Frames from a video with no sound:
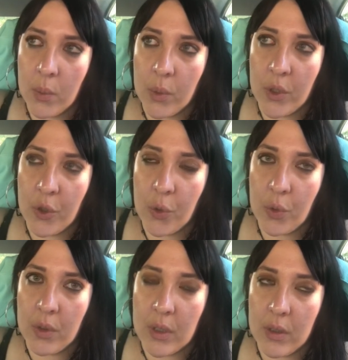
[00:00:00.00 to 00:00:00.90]
We
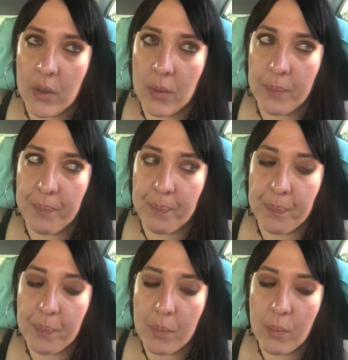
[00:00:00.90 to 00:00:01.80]
choose it,
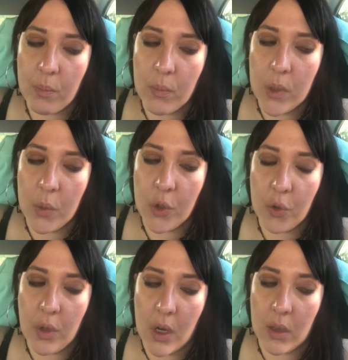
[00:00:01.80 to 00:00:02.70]
we
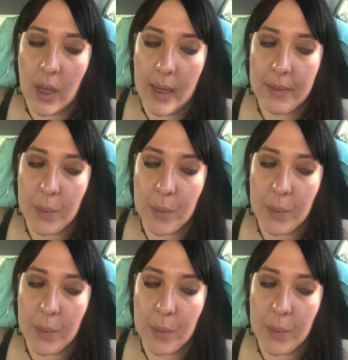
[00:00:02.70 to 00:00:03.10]
choose our life,